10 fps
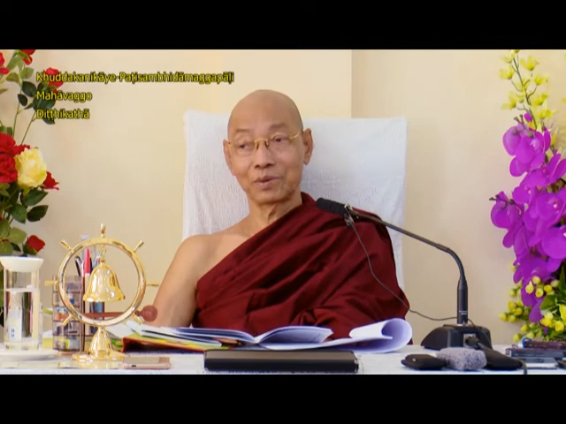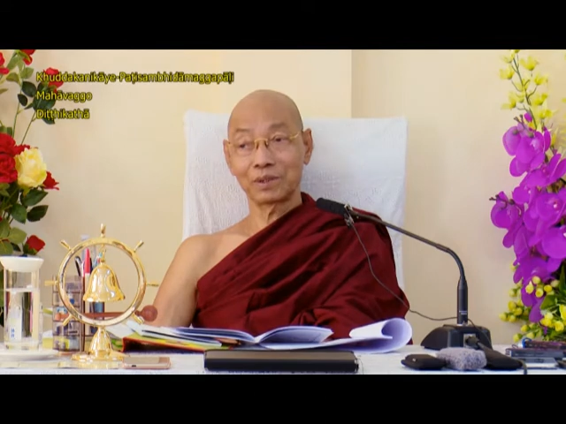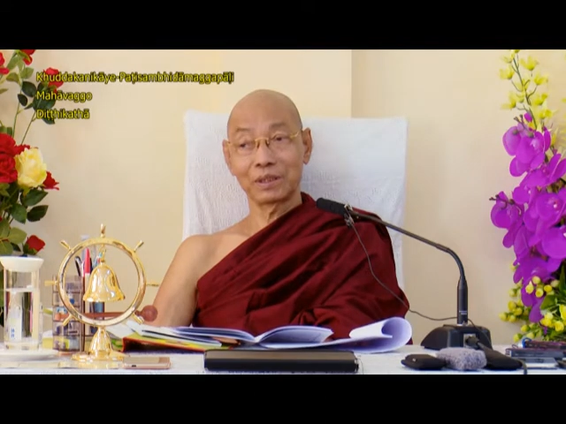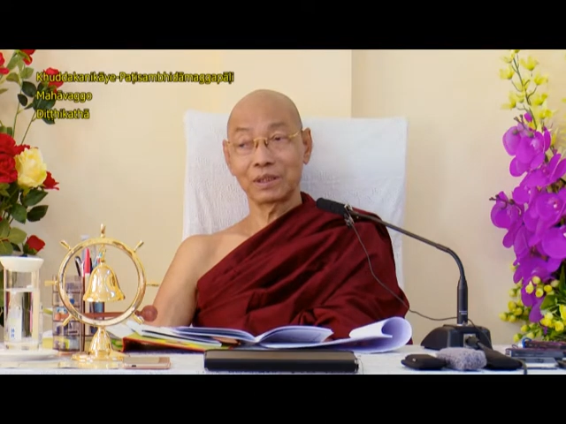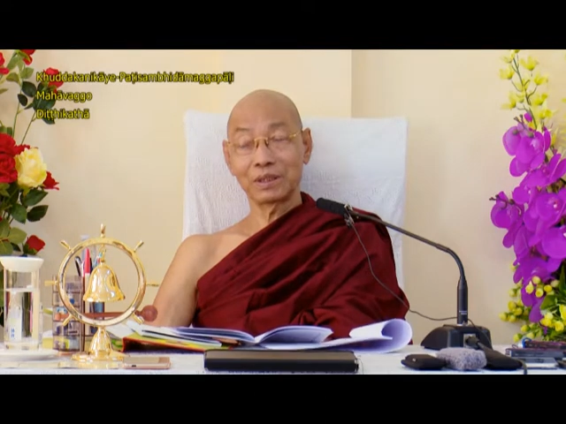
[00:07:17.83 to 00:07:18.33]

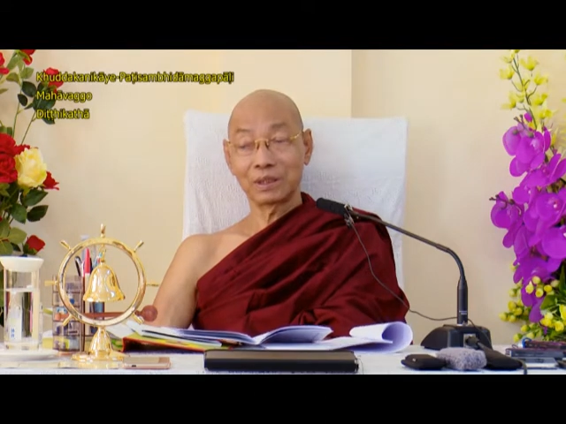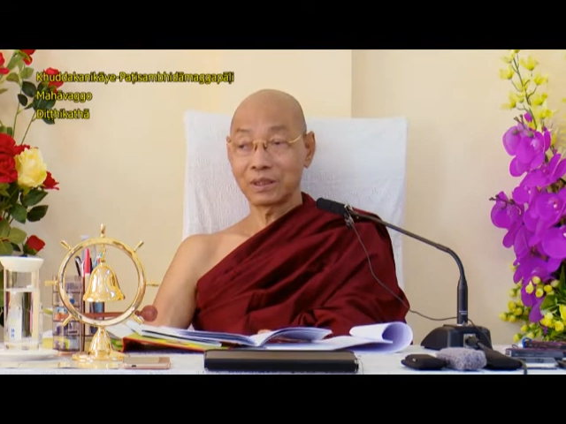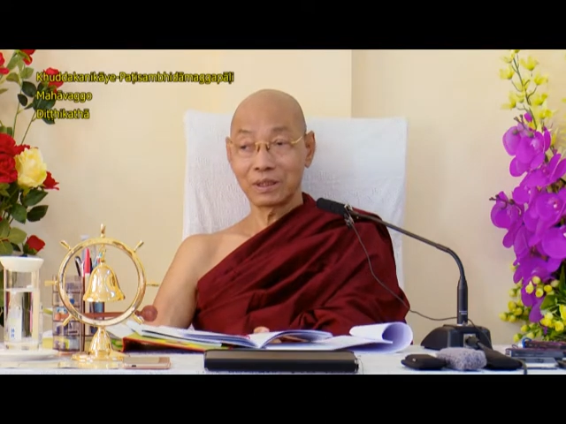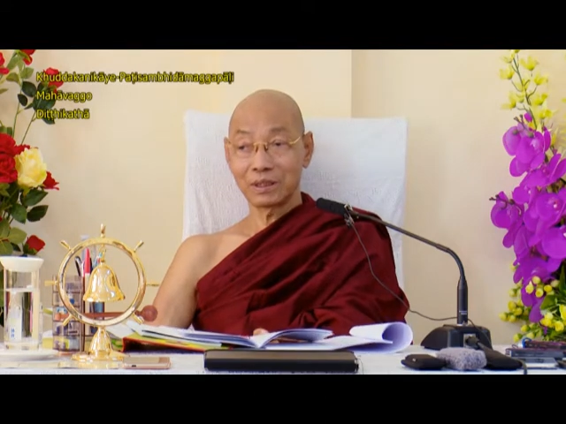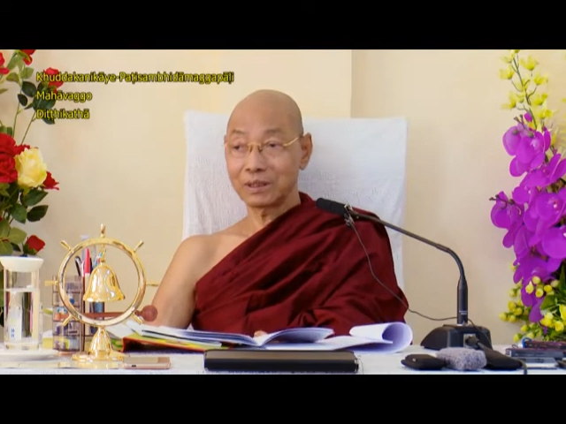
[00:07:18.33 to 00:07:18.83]
Then,
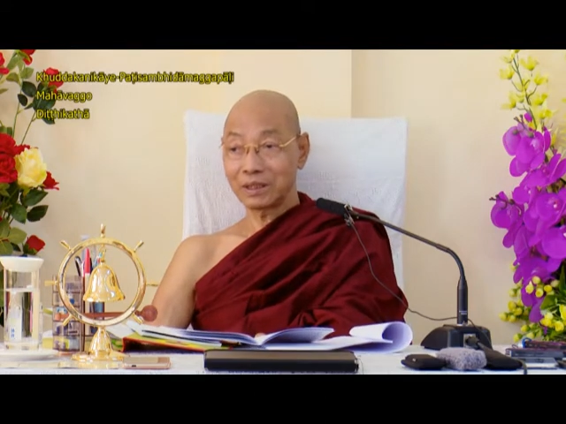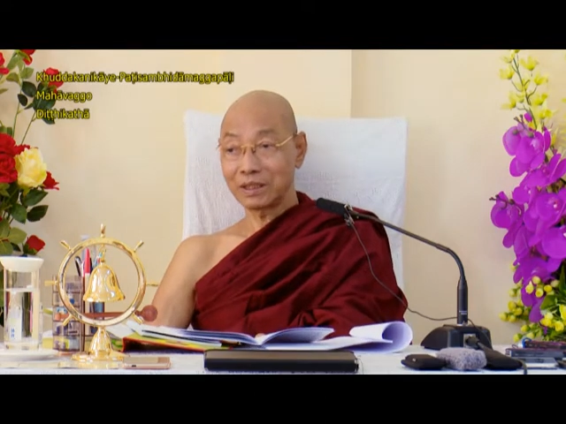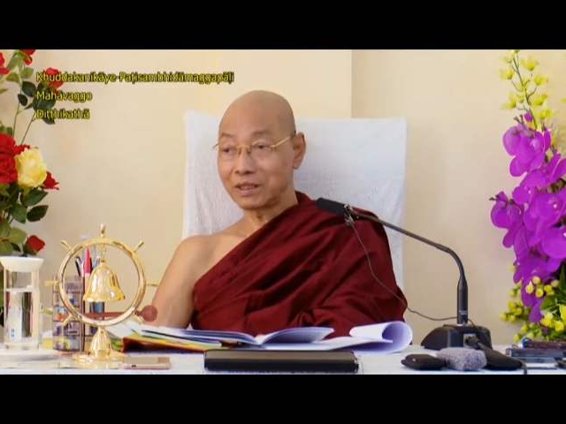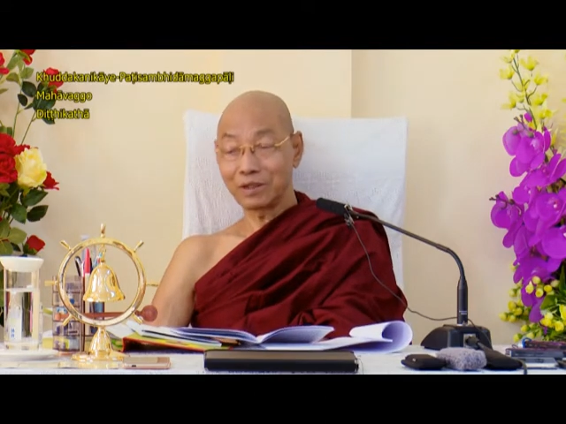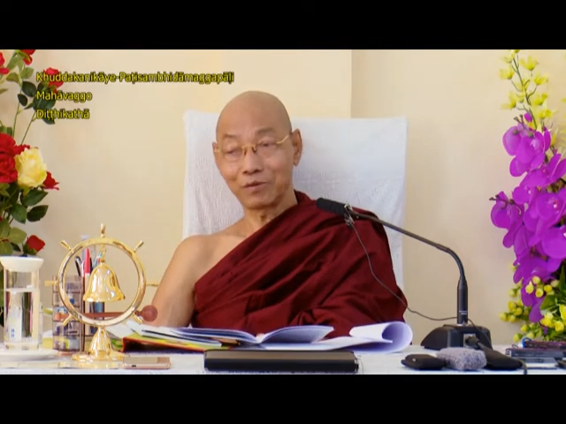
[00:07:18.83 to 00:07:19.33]

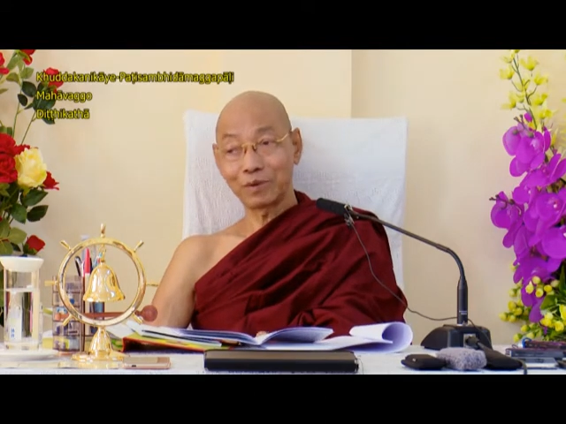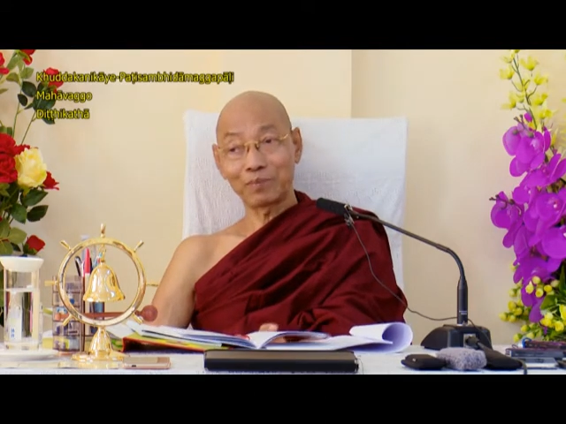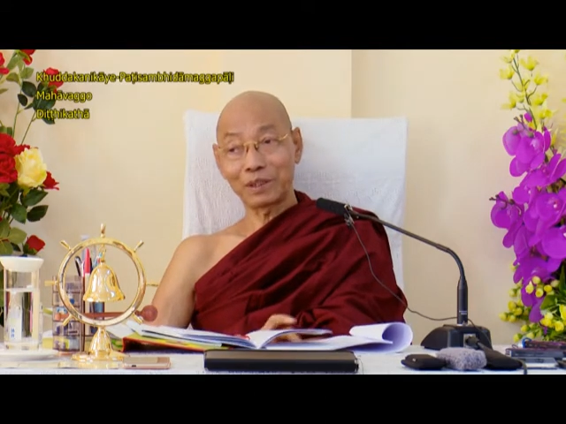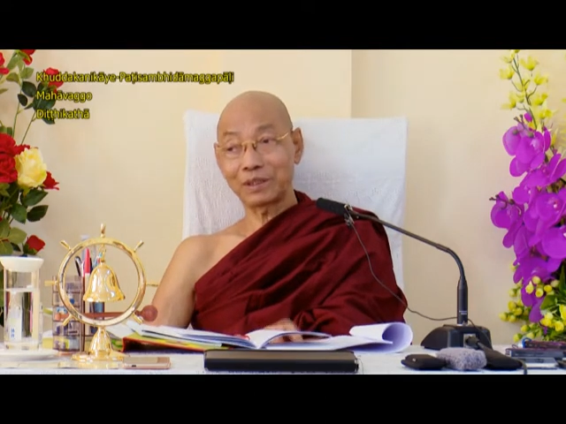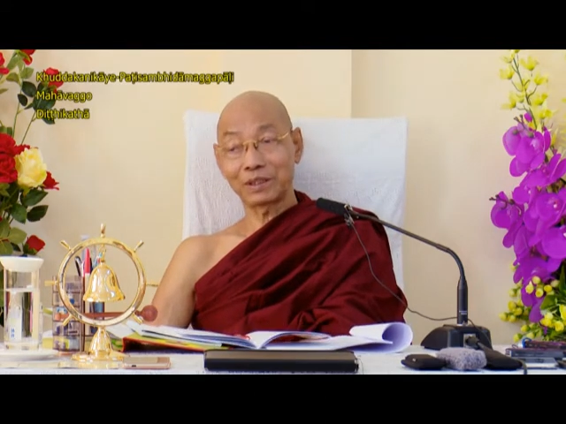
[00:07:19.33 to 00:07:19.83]
deity
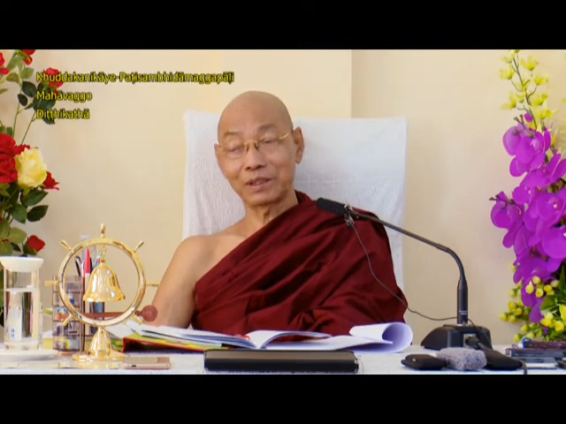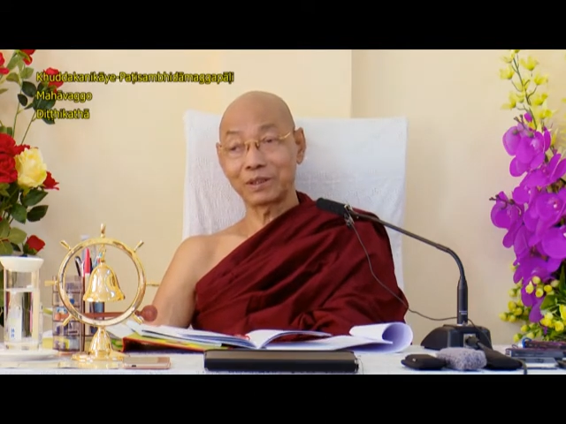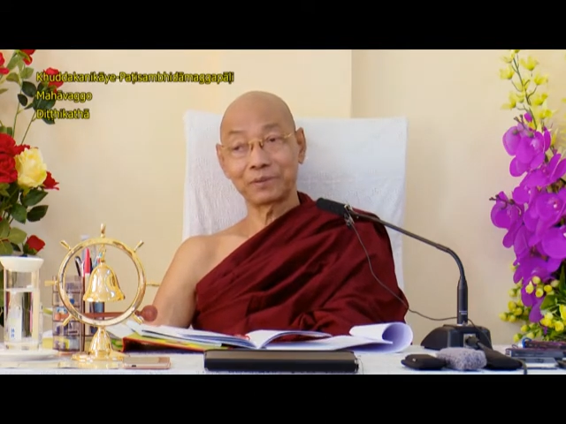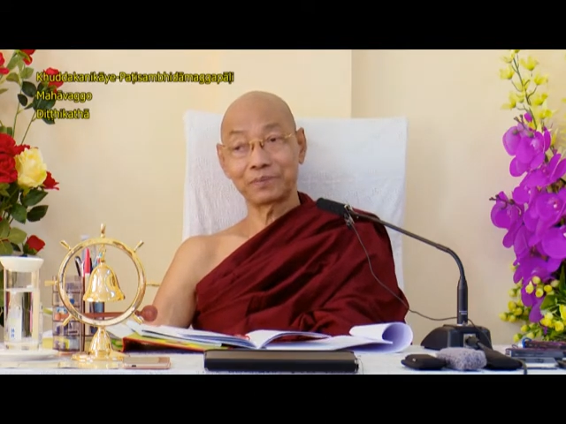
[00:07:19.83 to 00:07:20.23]
vipatti,